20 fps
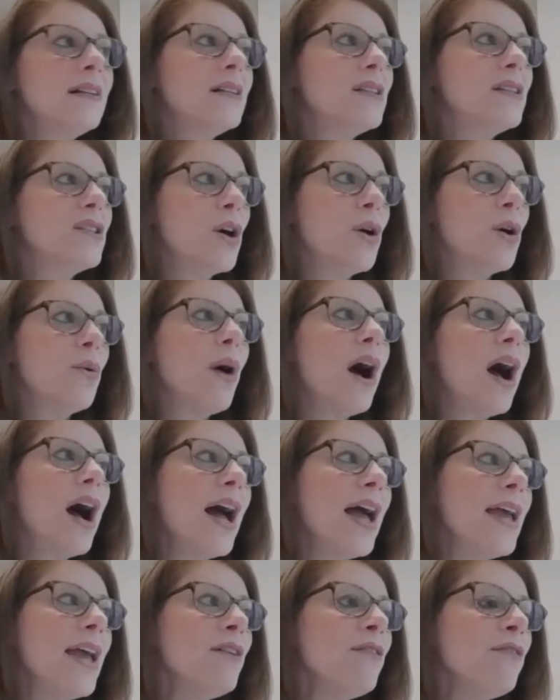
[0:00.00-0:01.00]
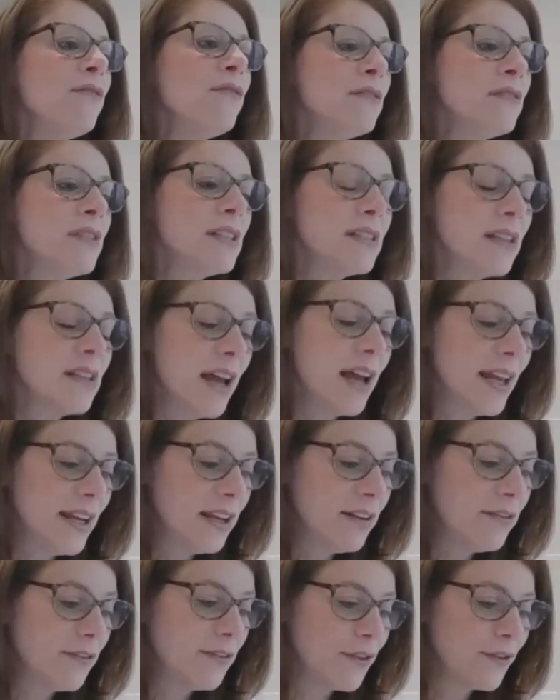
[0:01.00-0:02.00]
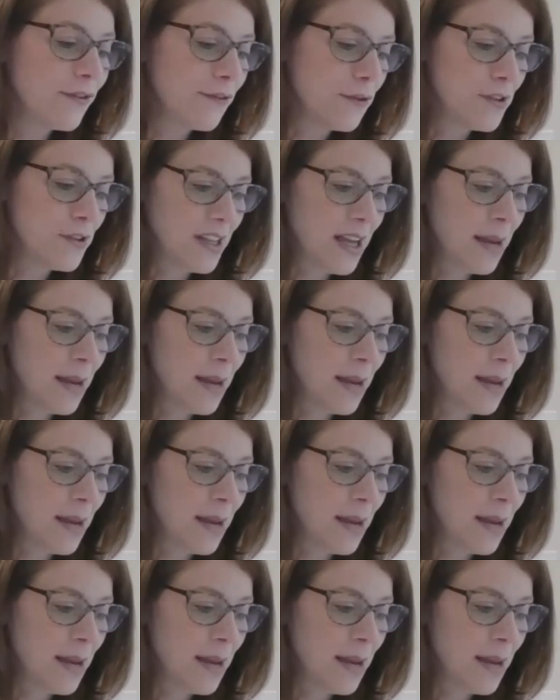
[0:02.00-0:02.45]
So I decided for the first